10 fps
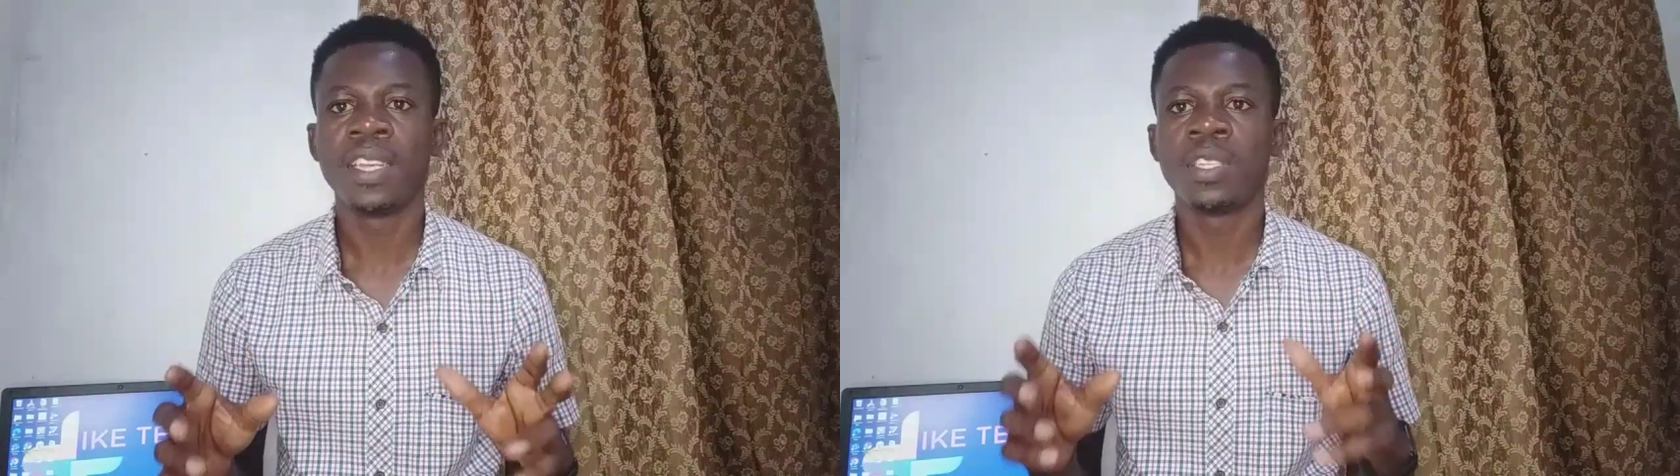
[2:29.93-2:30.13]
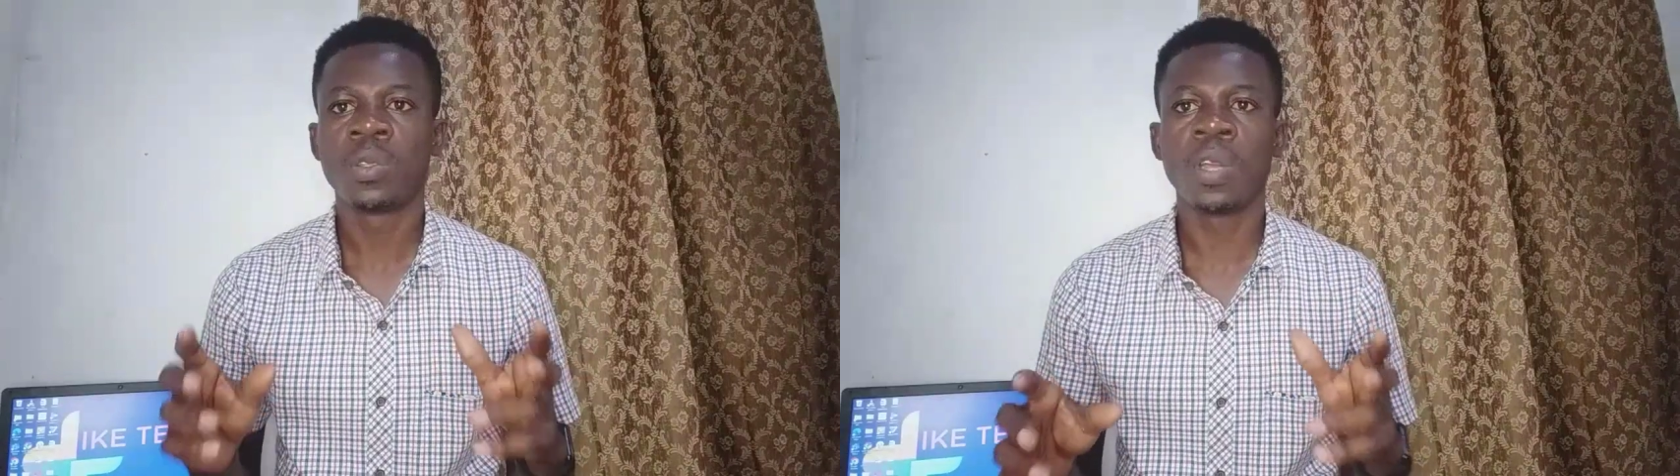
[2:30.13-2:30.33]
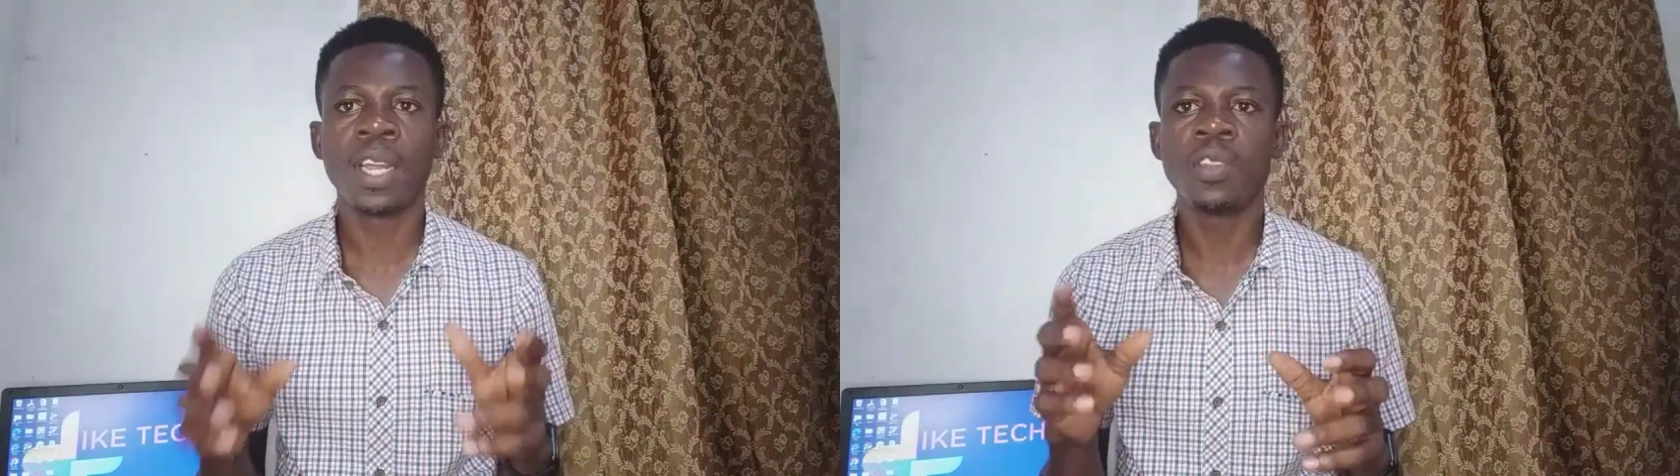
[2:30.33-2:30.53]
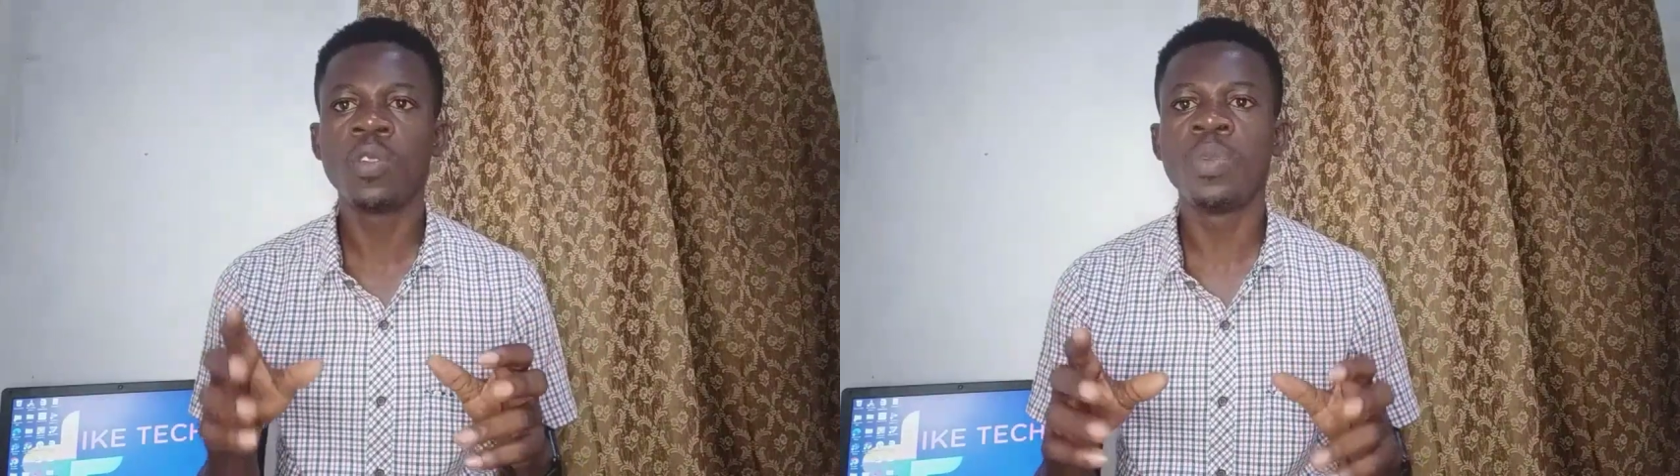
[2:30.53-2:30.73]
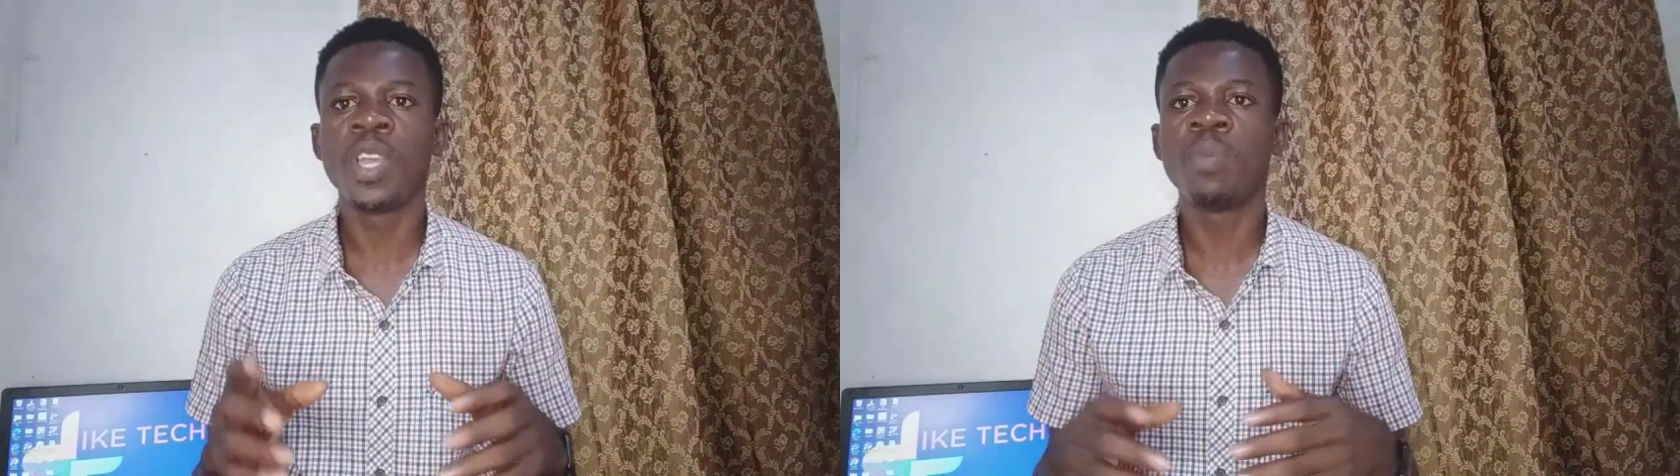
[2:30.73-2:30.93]
so that you'll
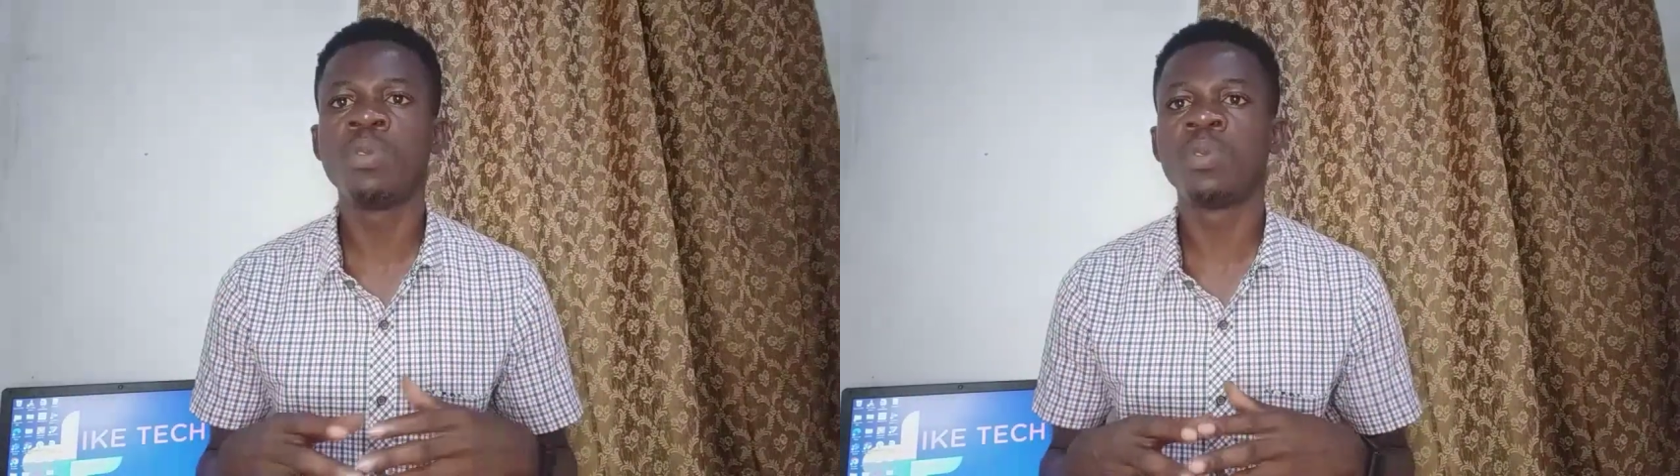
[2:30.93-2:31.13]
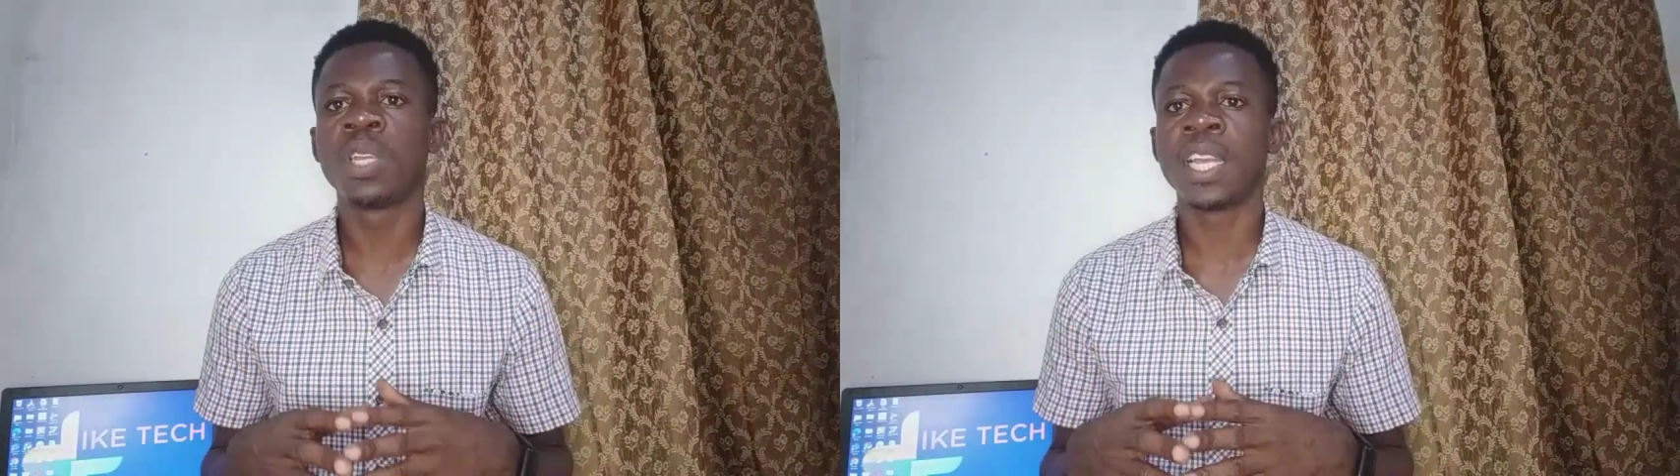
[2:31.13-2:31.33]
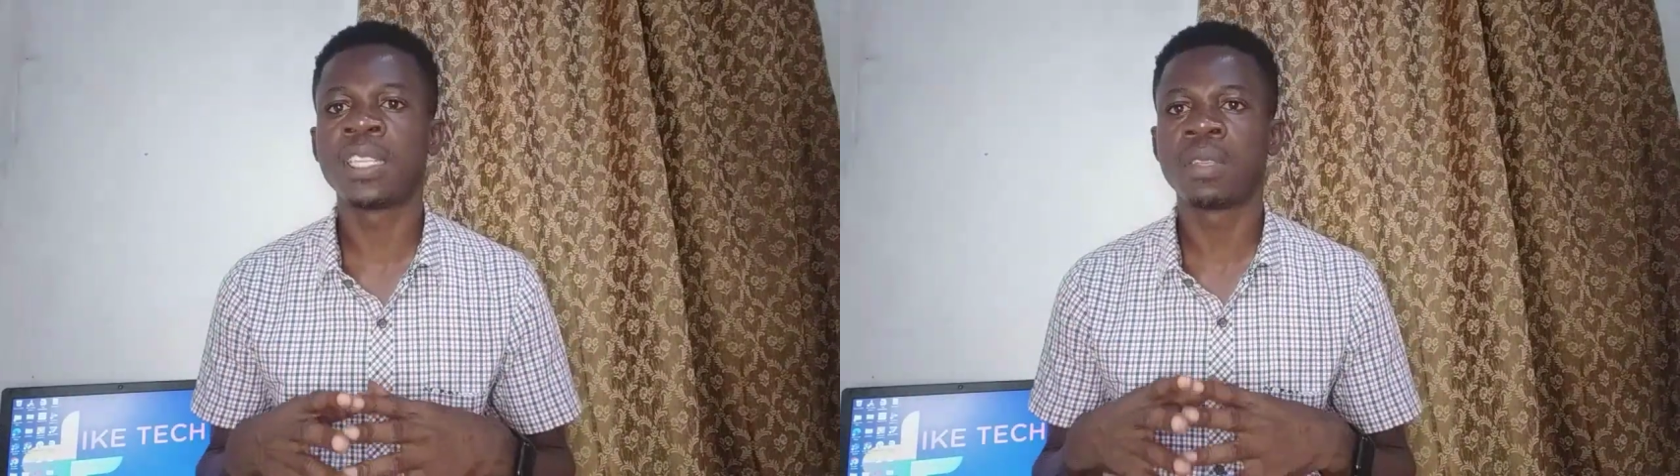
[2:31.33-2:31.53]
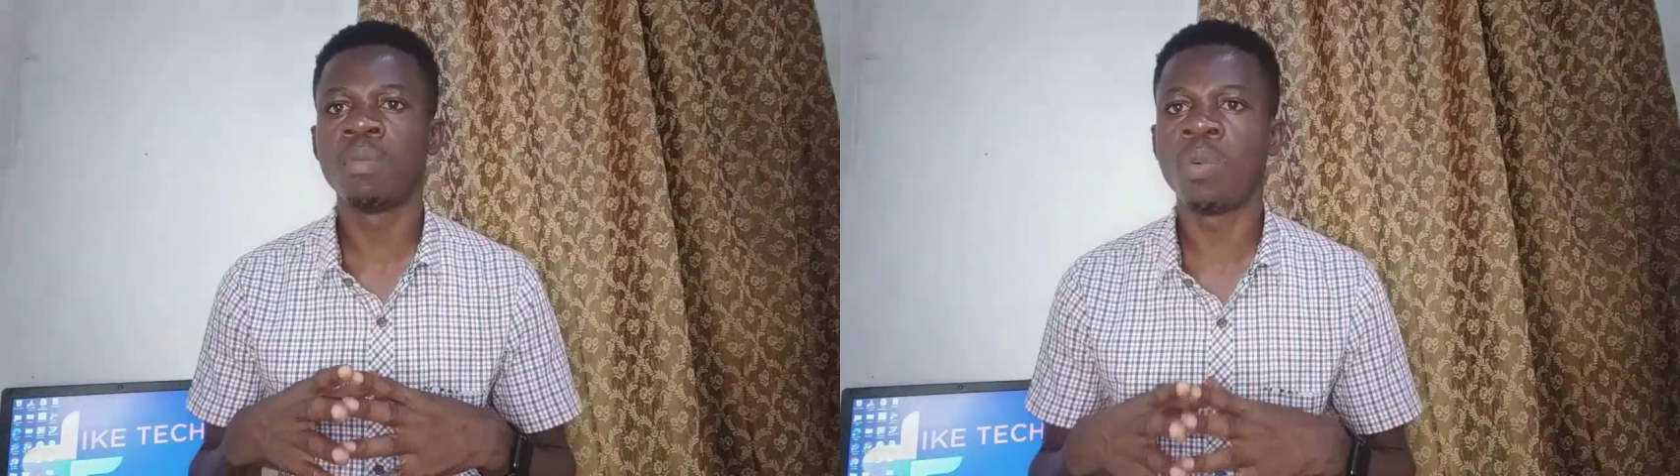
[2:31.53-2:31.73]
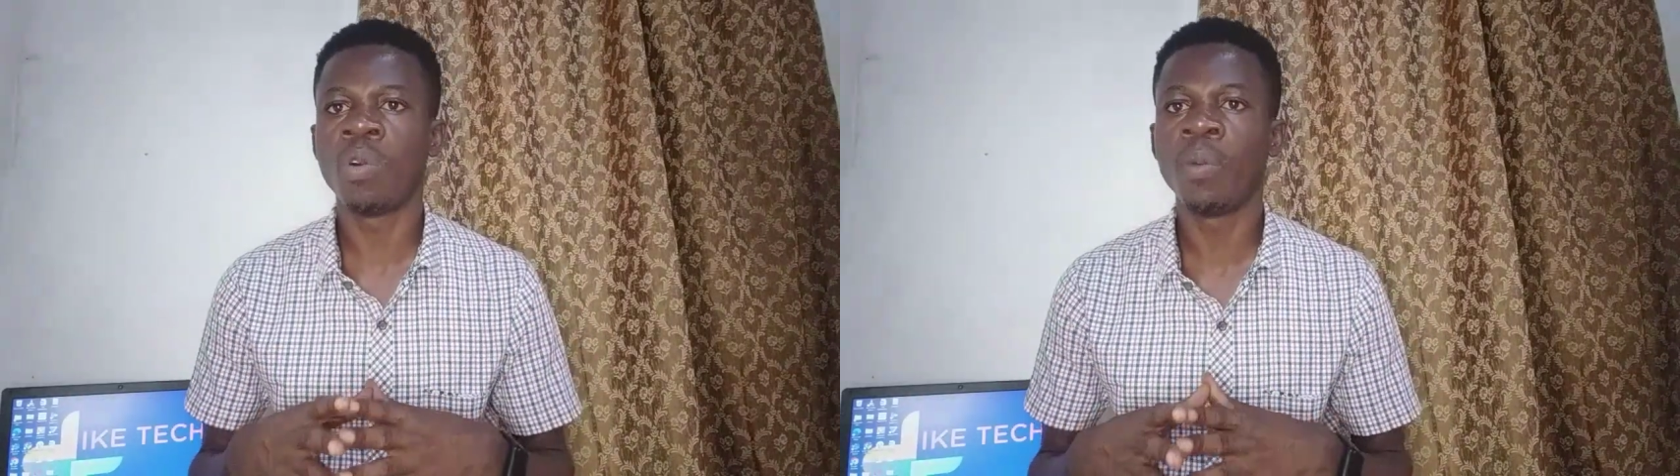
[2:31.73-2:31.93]
be able to get
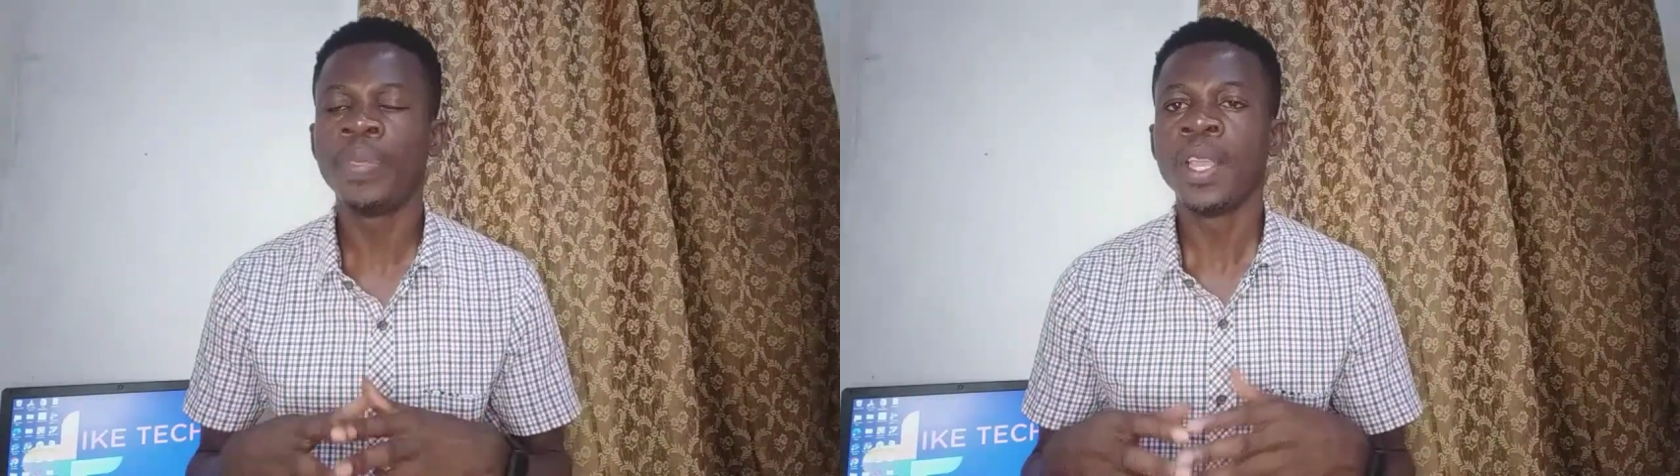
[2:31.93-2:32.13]
more.